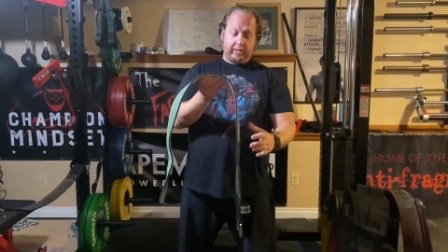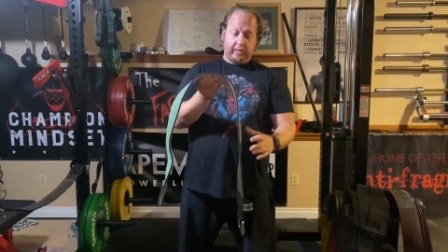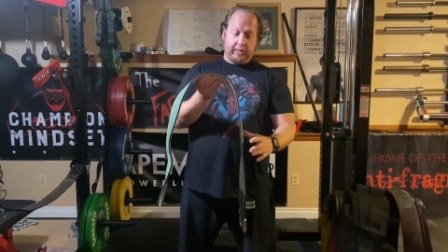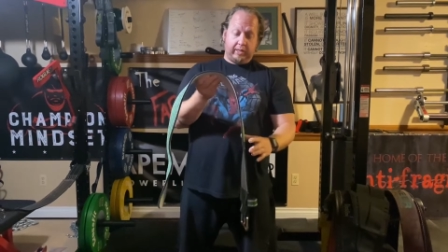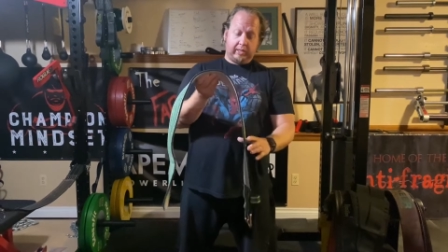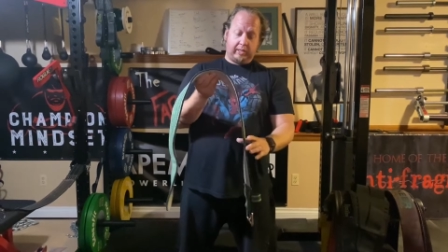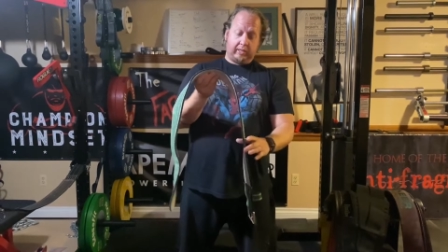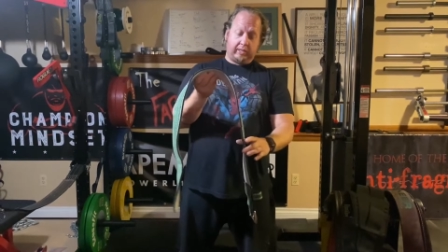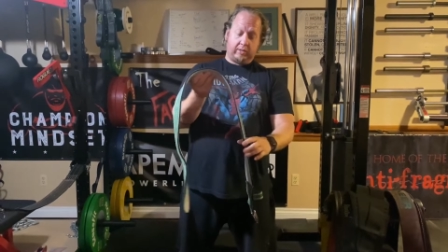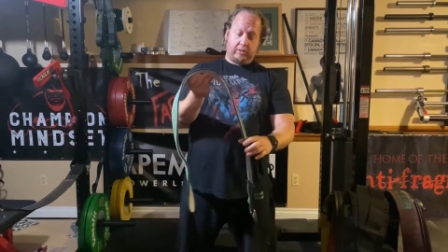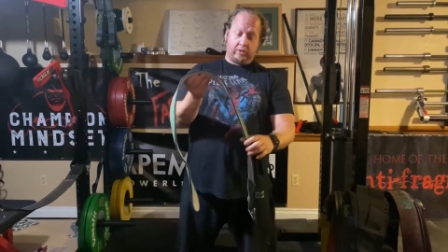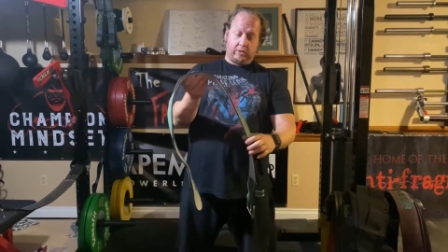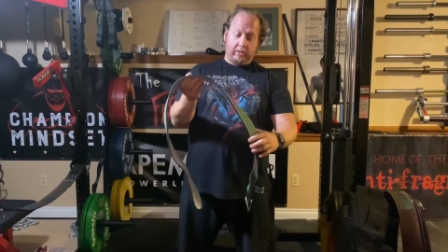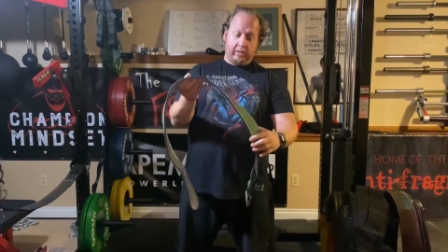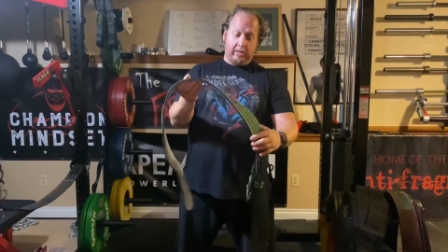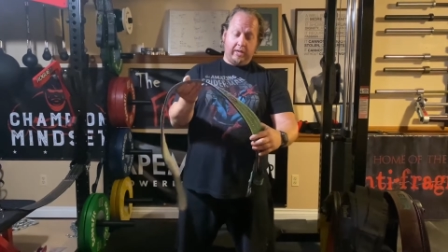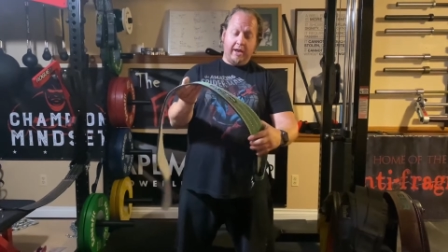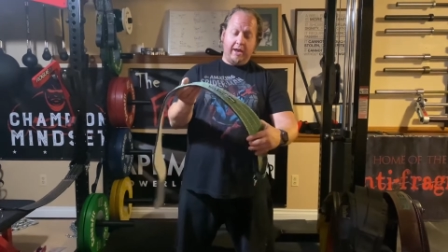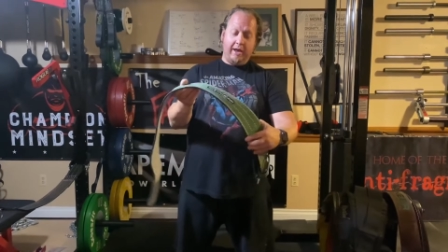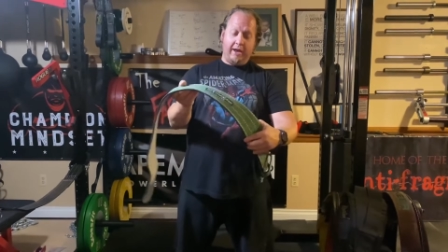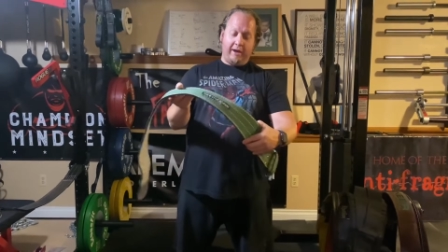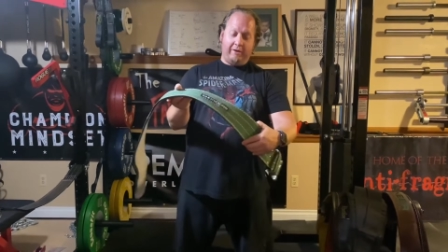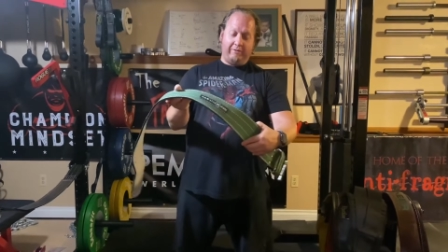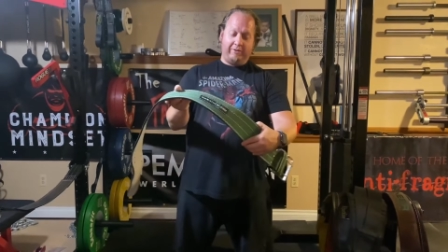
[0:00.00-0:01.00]
It's certainly
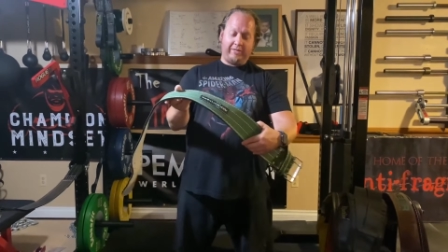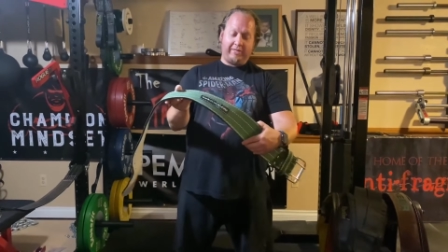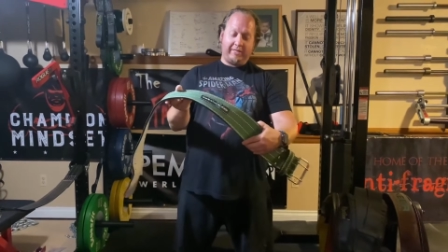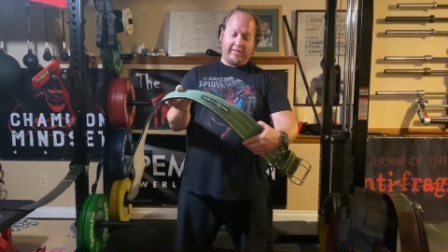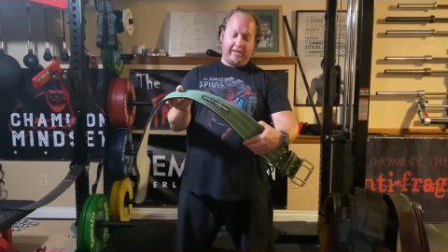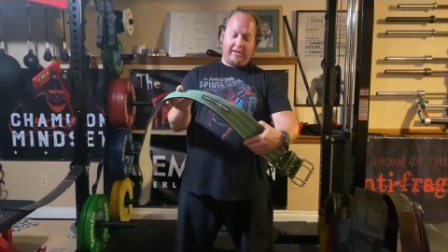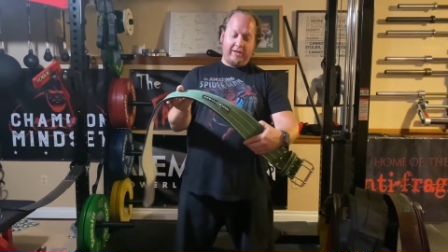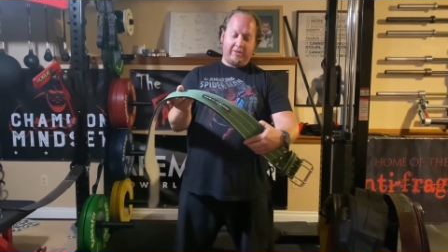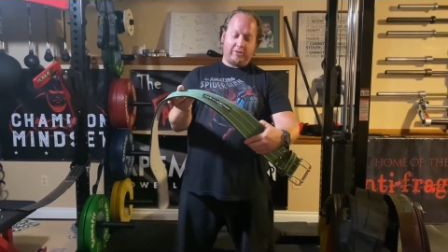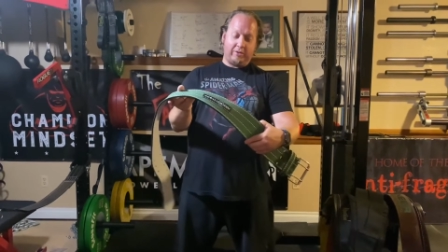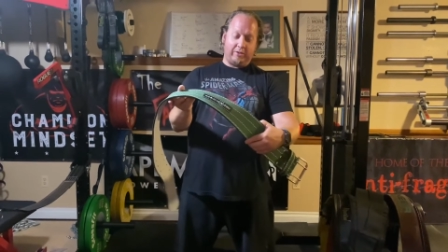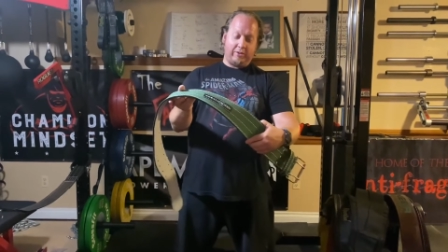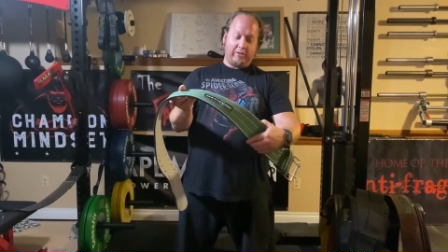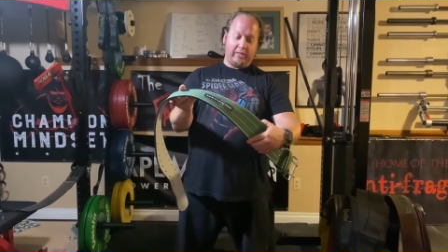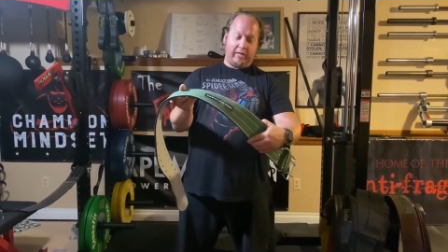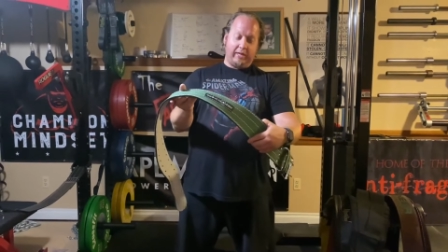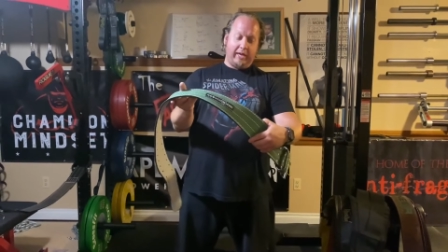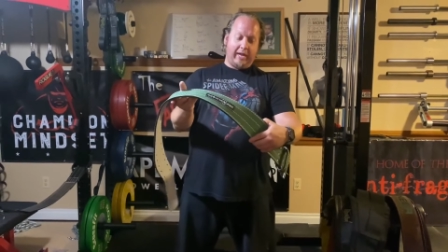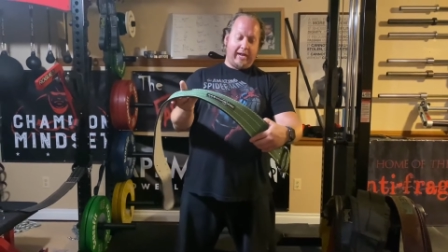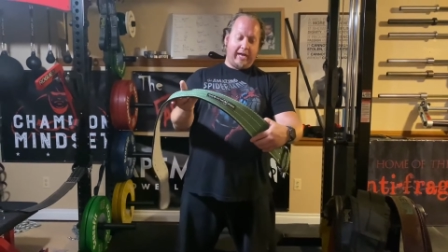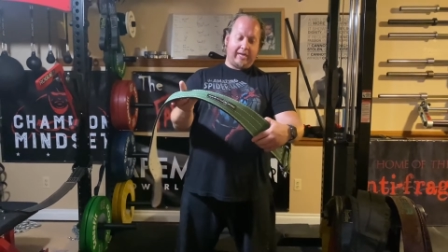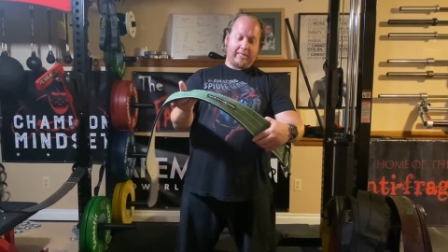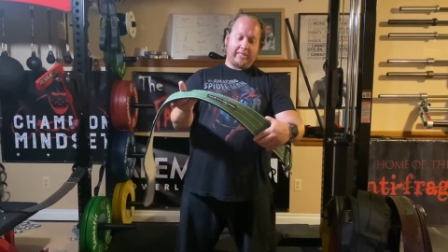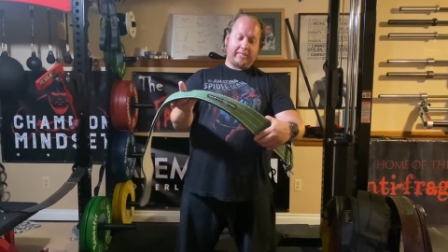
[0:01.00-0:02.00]
obviously not 13.
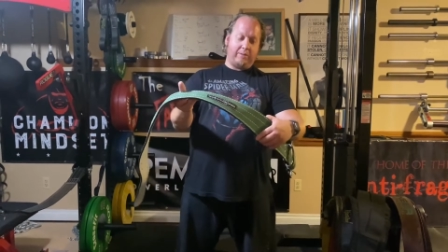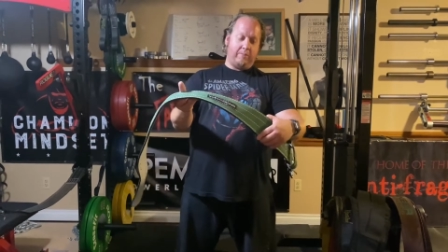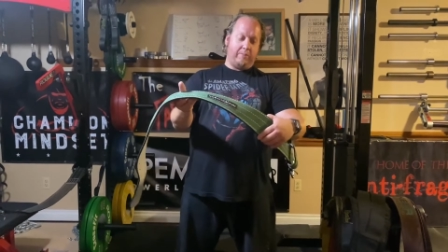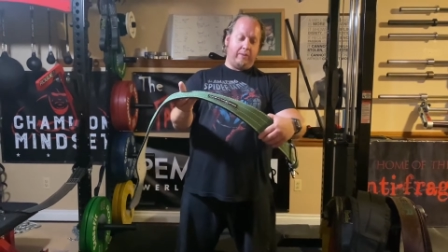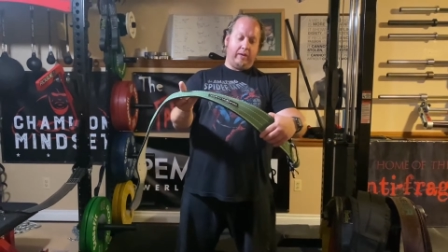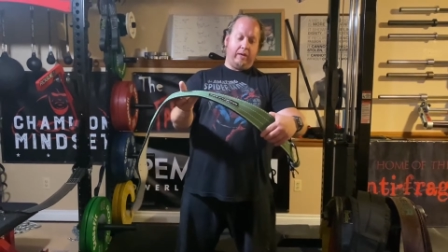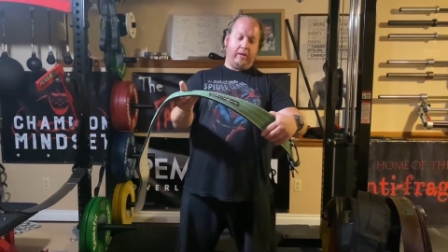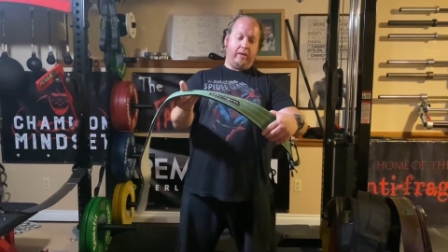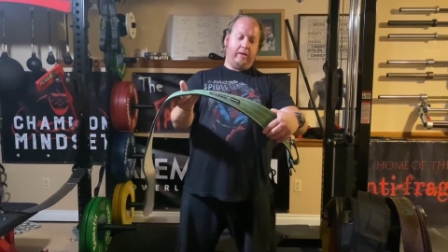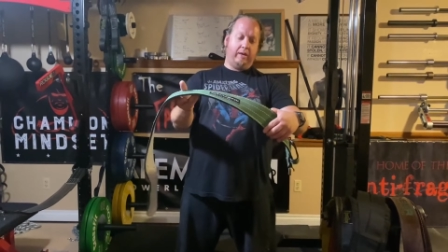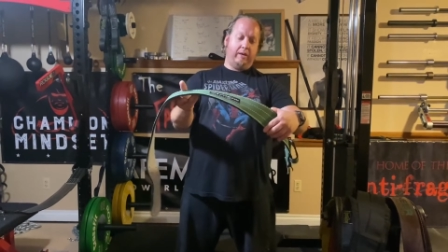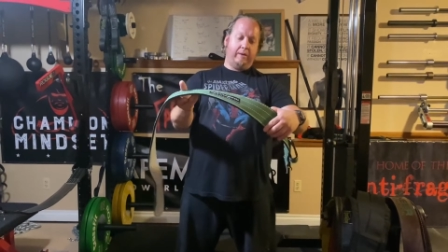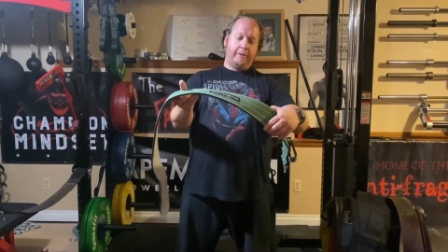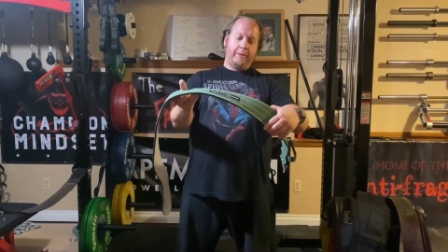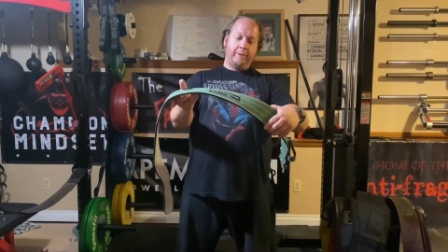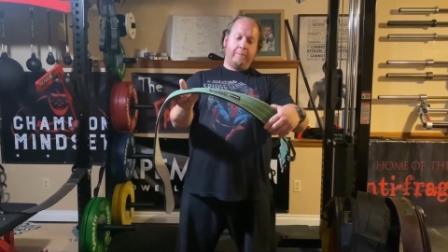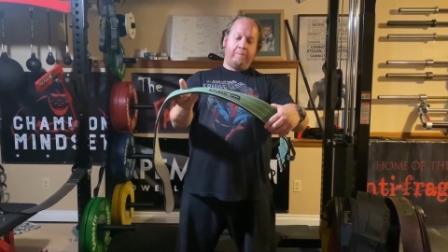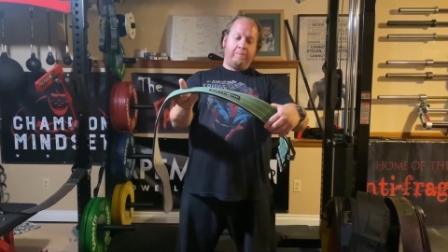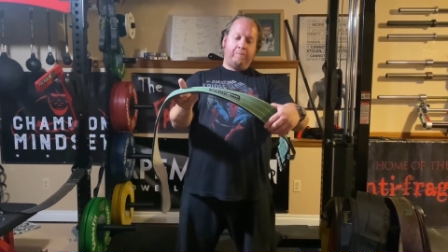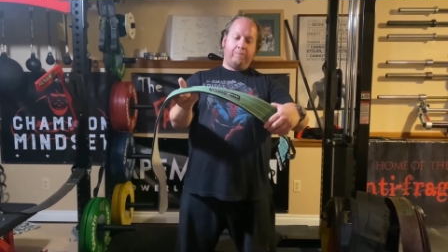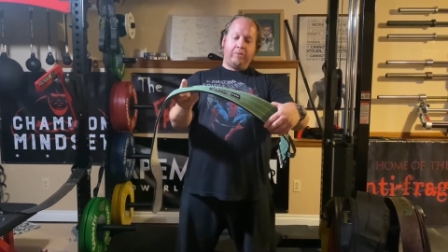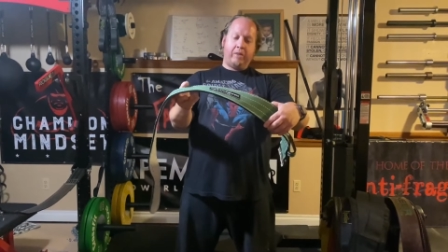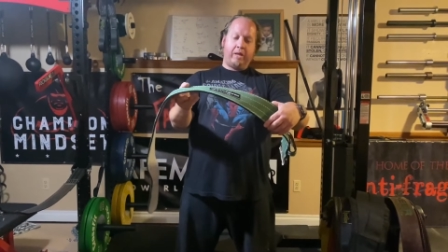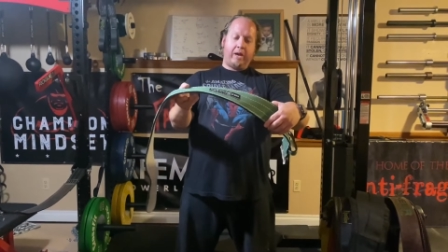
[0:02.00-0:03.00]
It has to be,
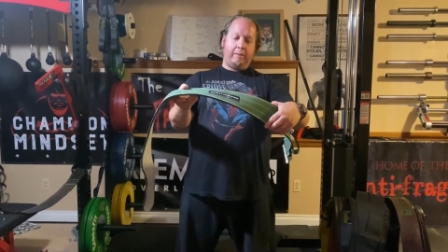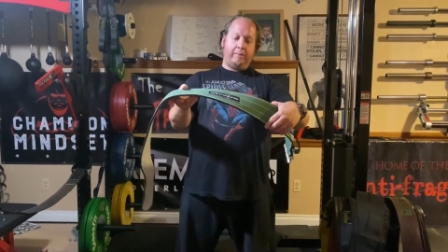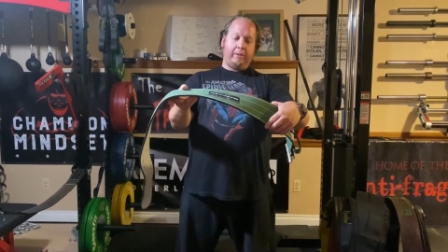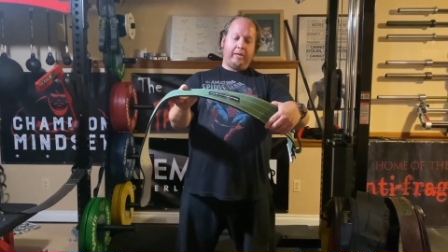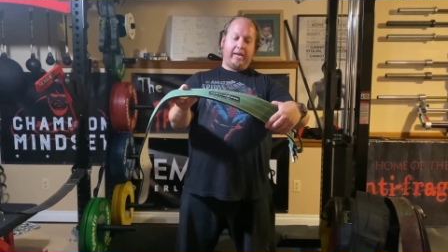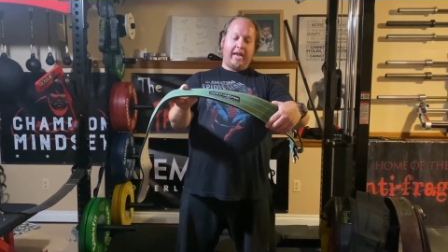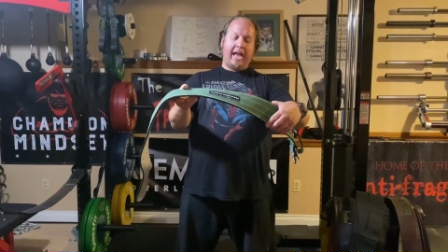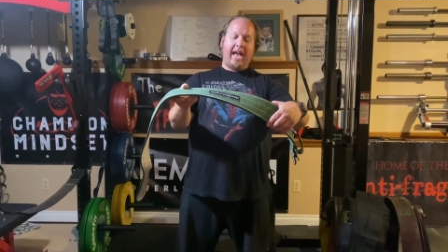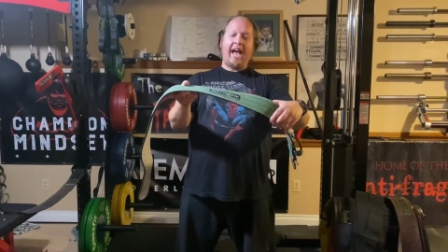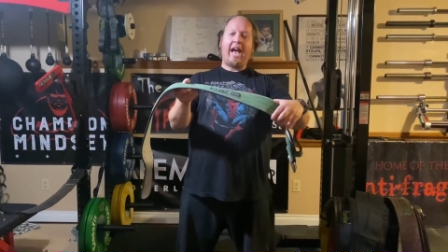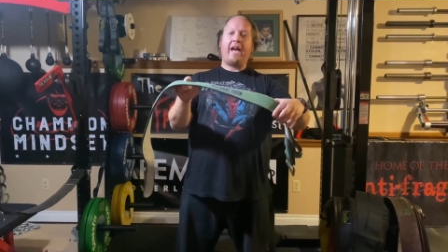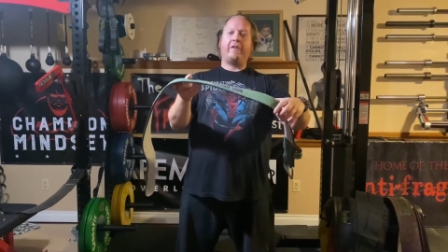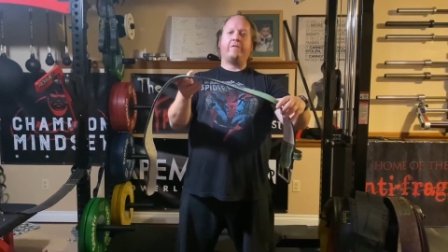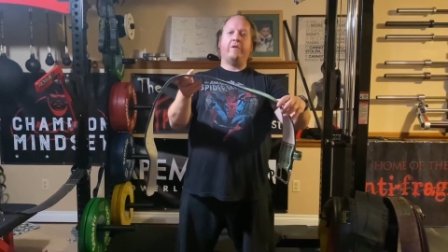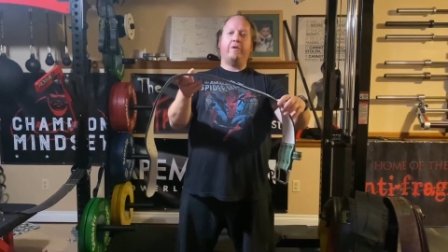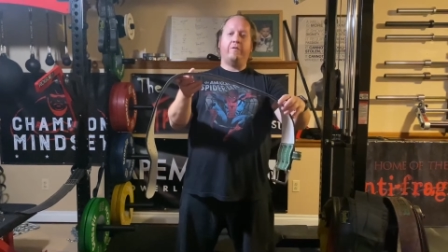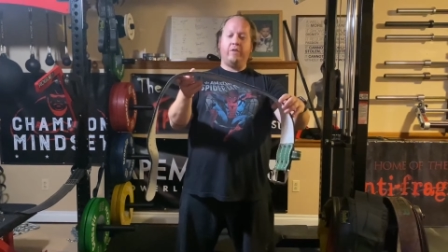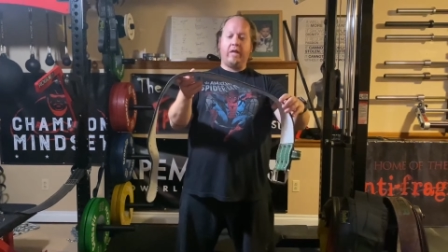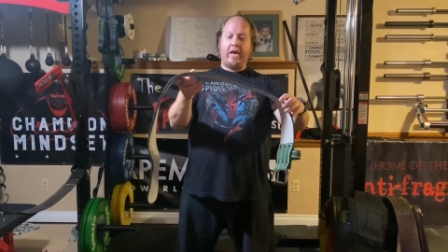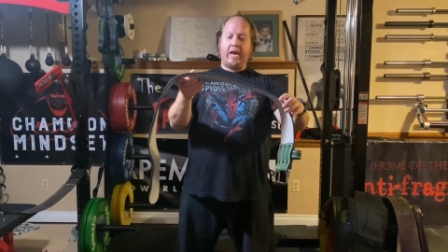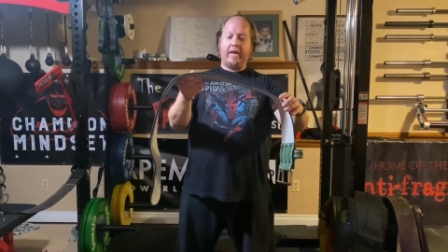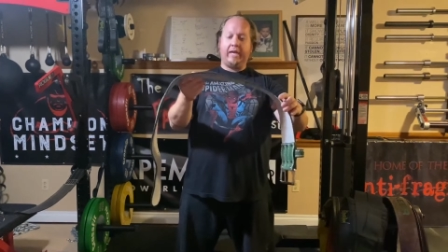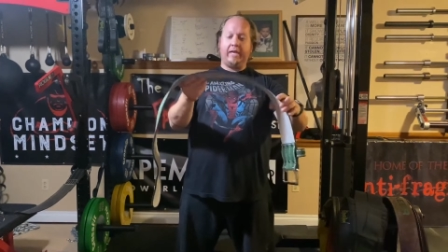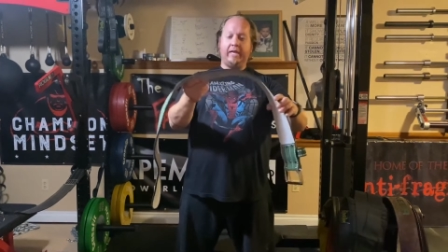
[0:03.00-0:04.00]
half of
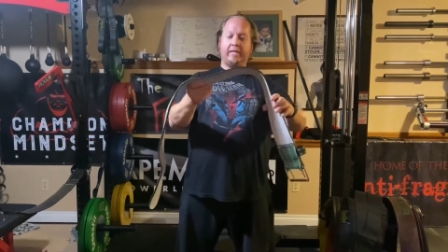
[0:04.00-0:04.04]
that.